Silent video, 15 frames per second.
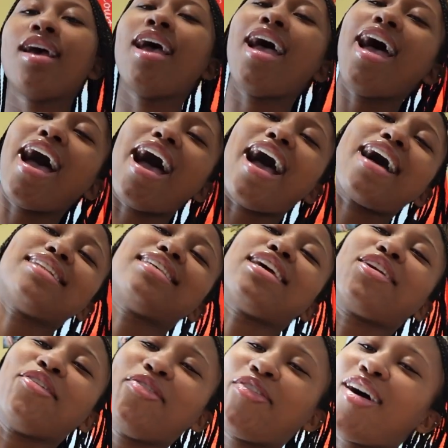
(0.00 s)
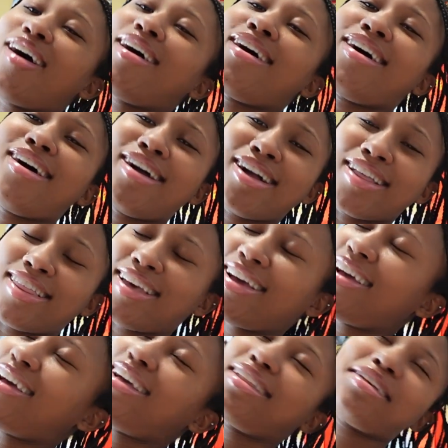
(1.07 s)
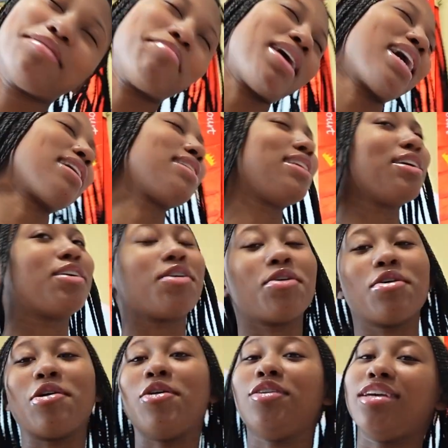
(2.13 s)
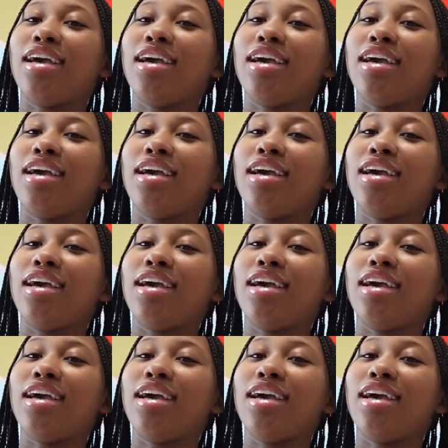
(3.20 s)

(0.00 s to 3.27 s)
I take you farther than Mexico.